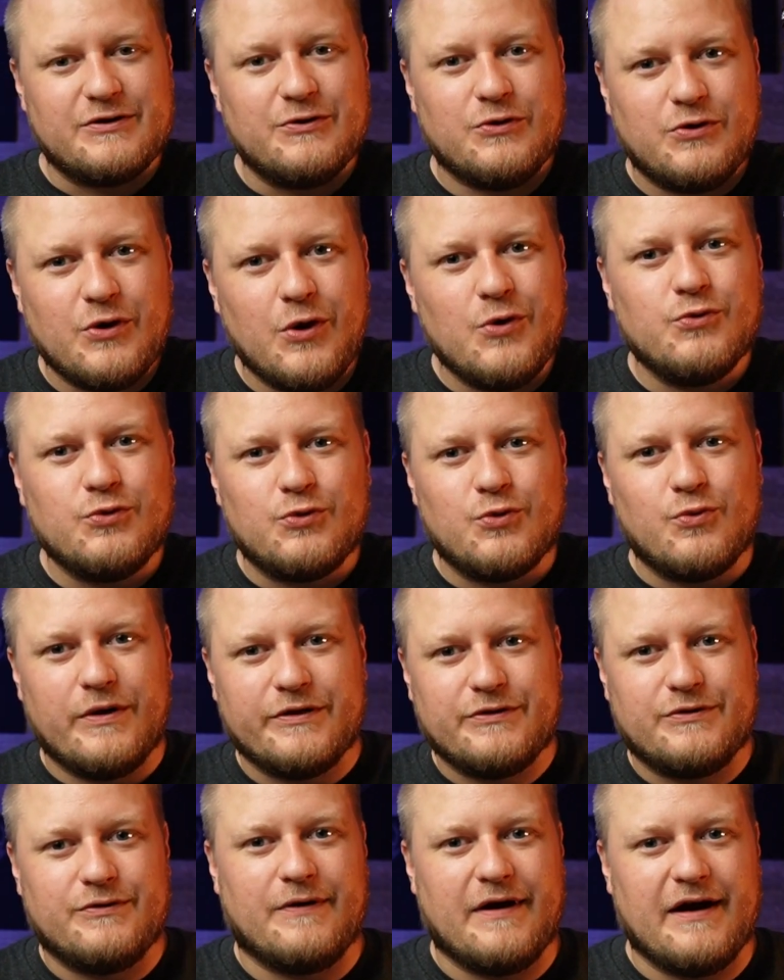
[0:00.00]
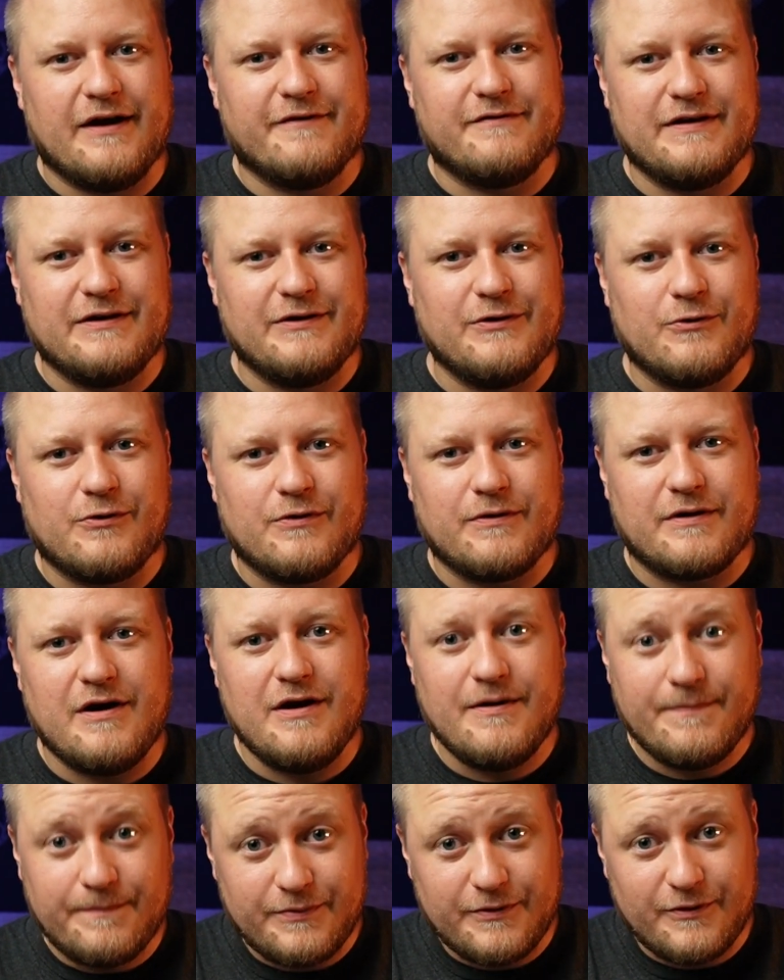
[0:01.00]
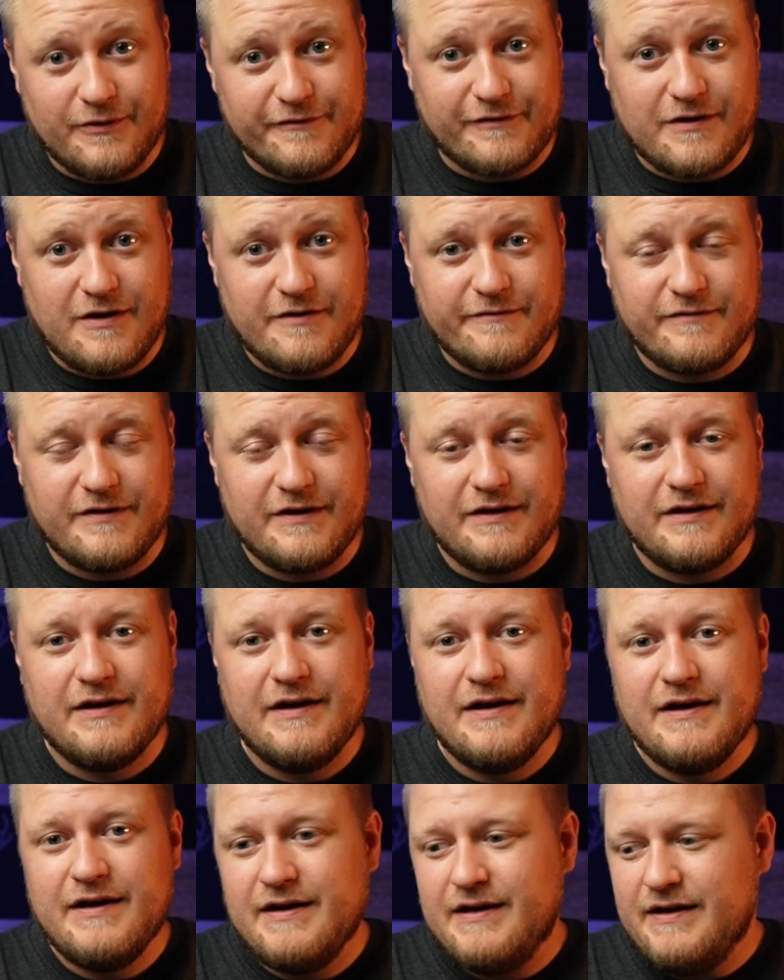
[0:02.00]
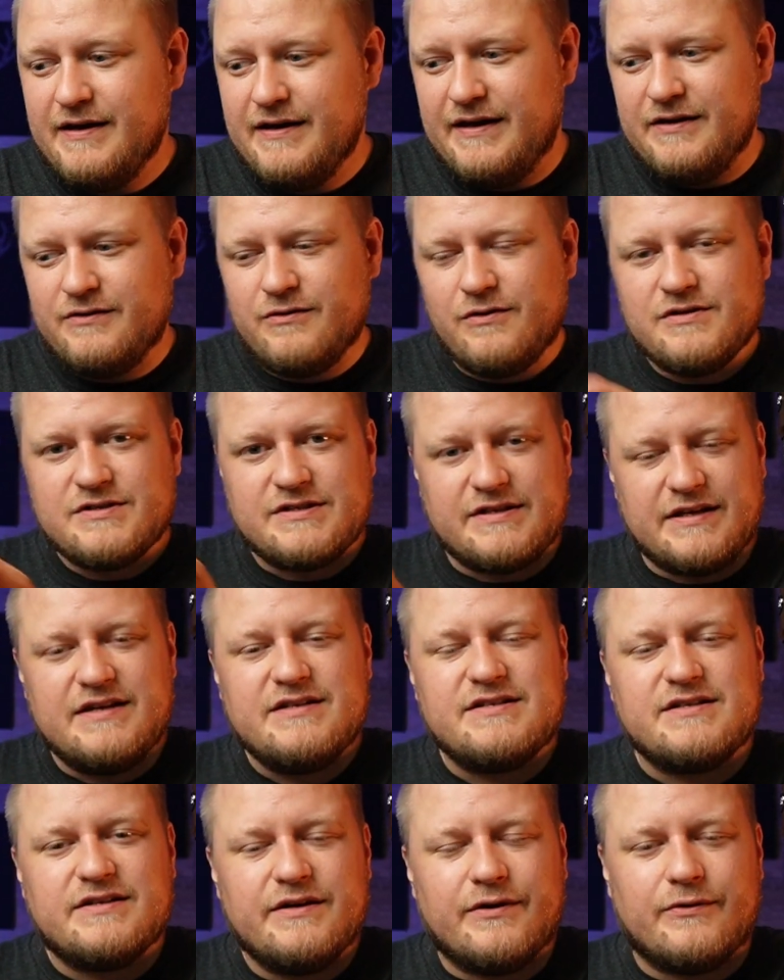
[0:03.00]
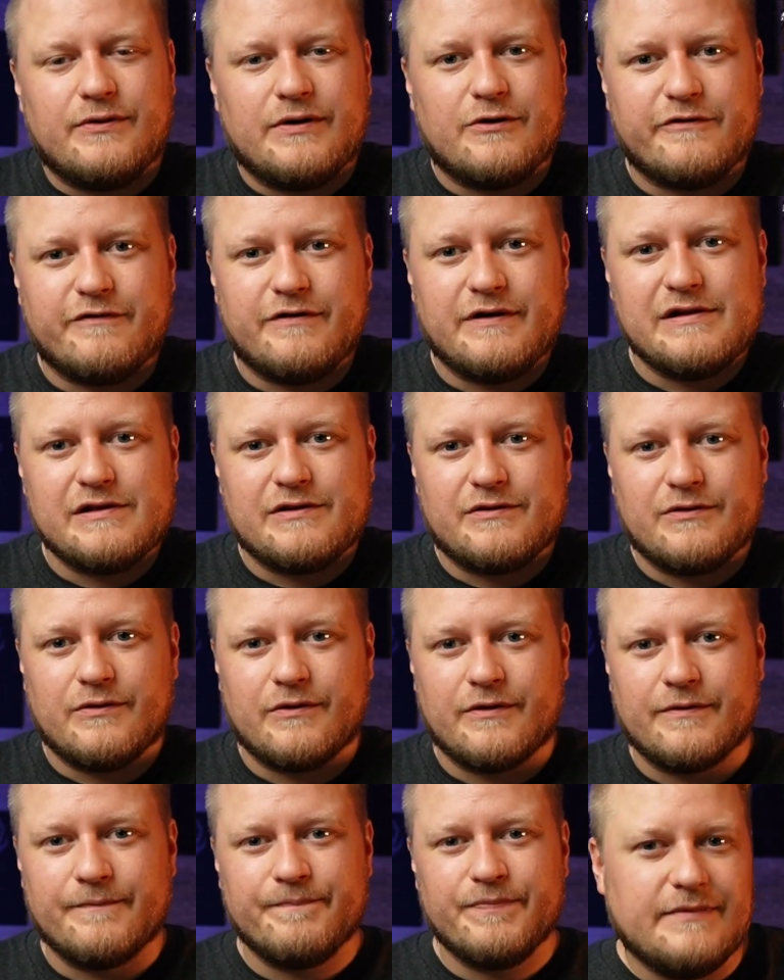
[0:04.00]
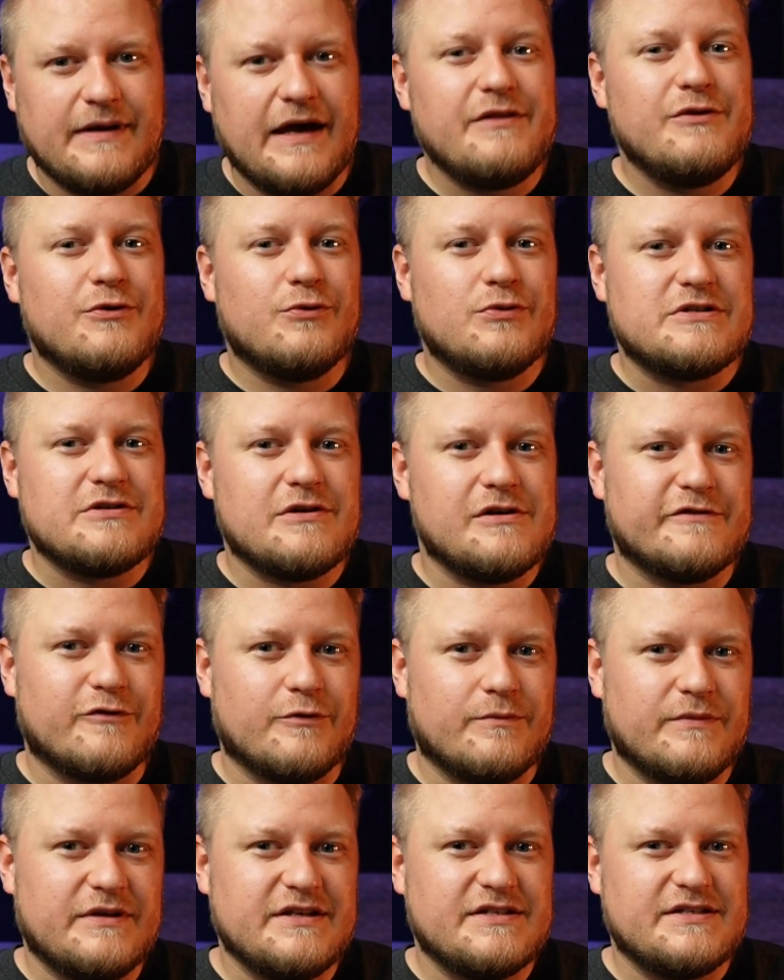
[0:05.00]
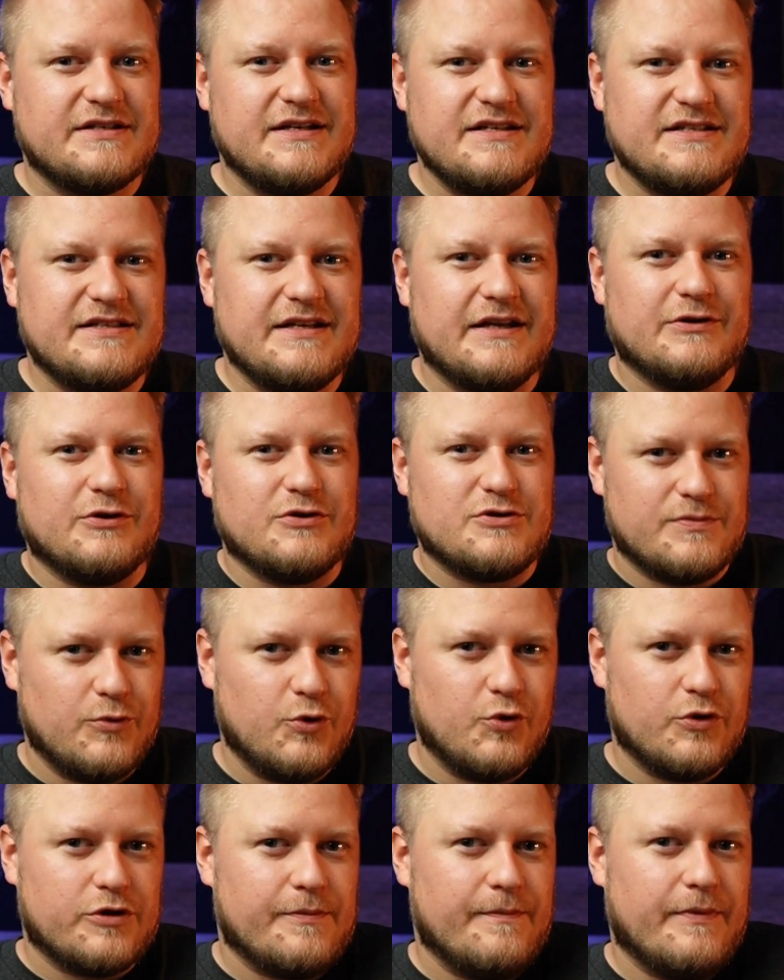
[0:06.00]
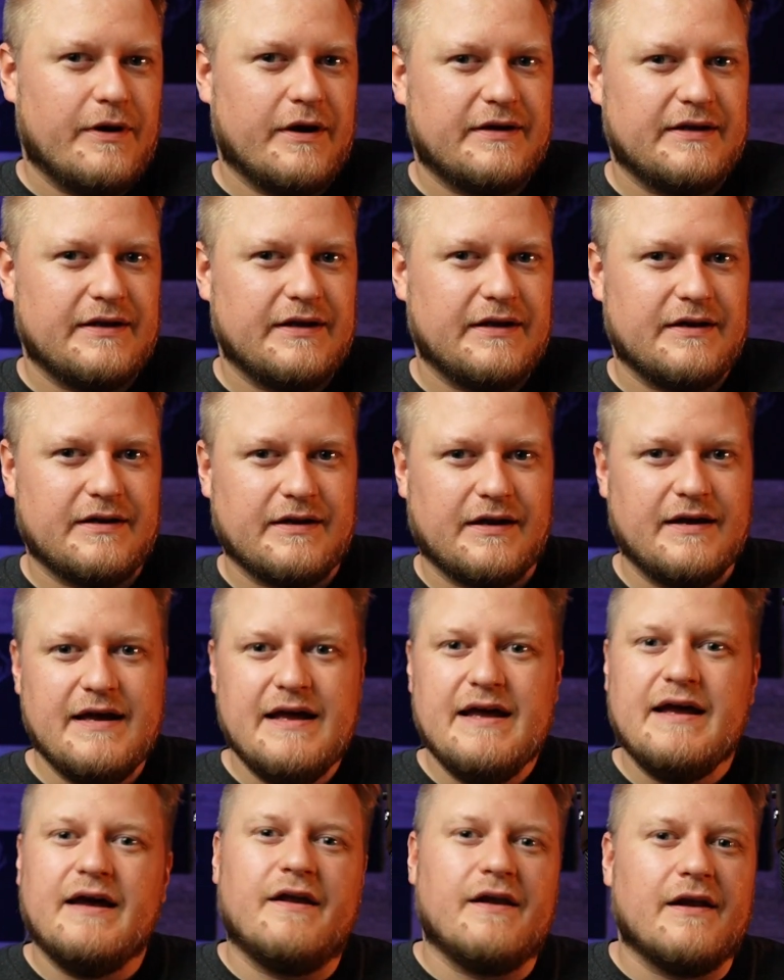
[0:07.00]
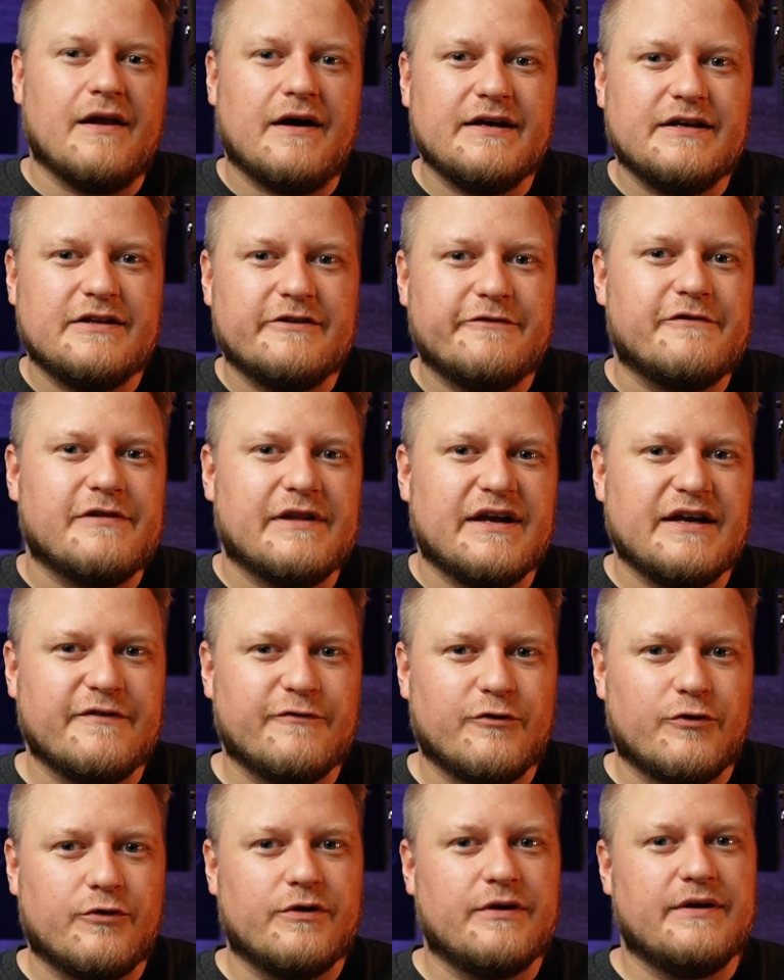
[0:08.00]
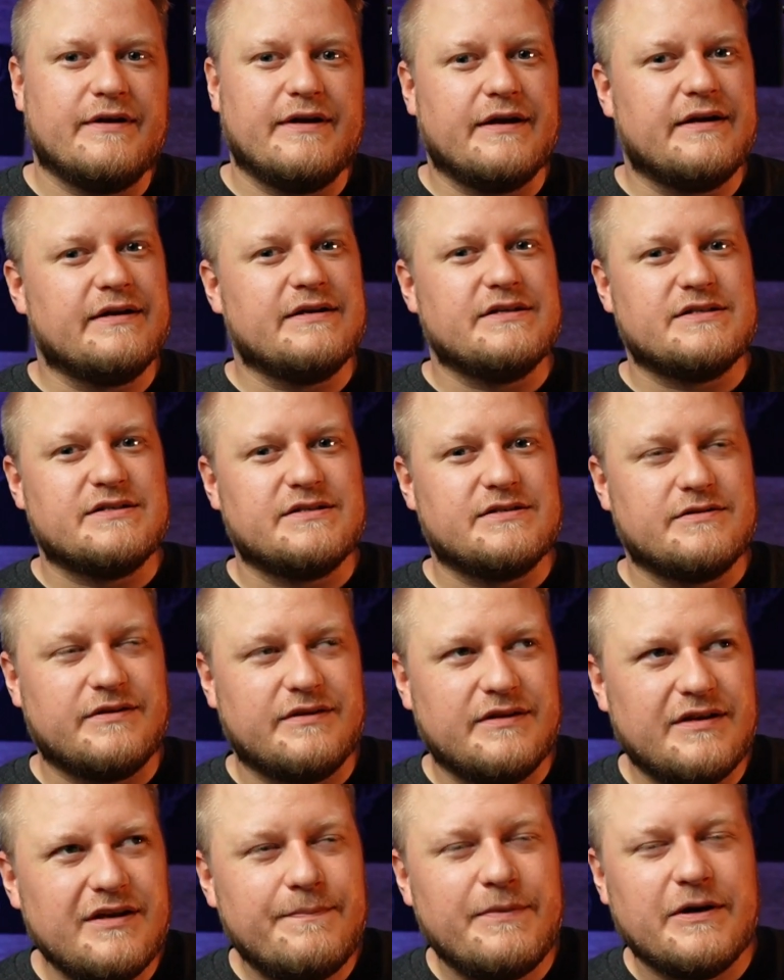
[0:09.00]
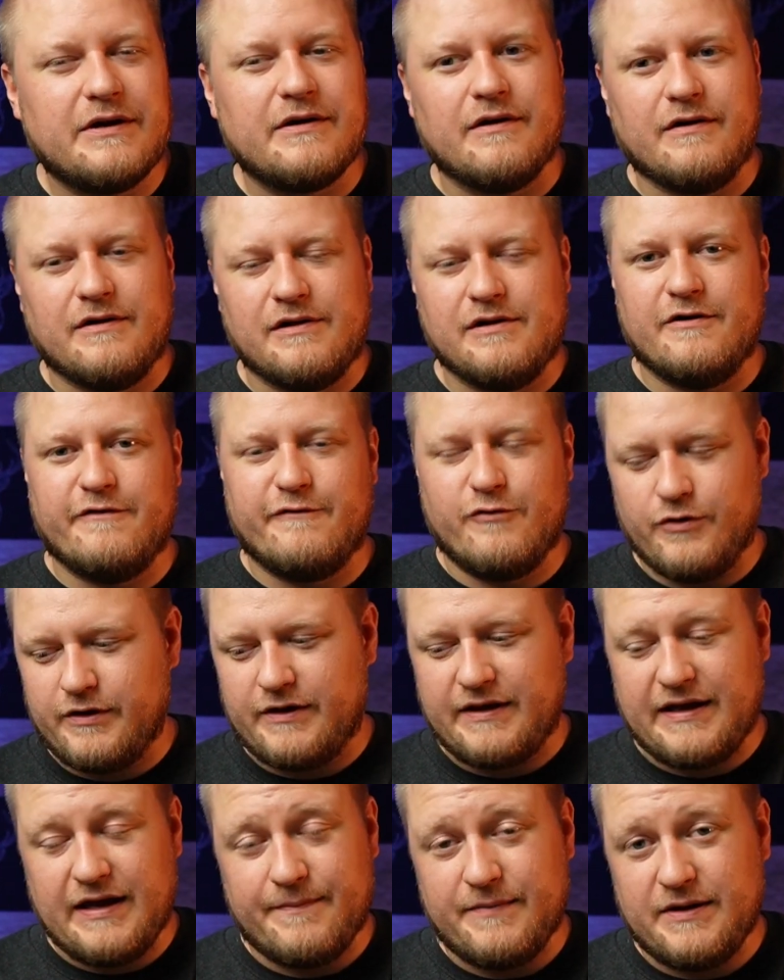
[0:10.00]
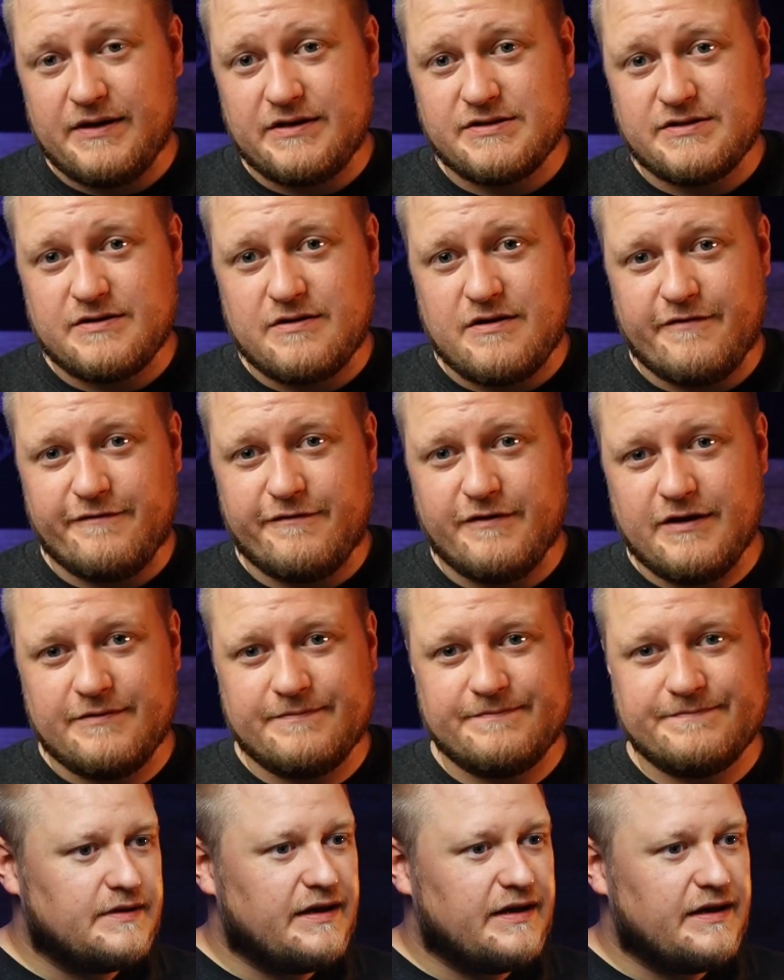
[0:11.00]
you don't want to have in your cup of coffee, it all stays there in the filter. And the result from this is then the smooth-bodied, light flavor that is typical for the Chemex coffee.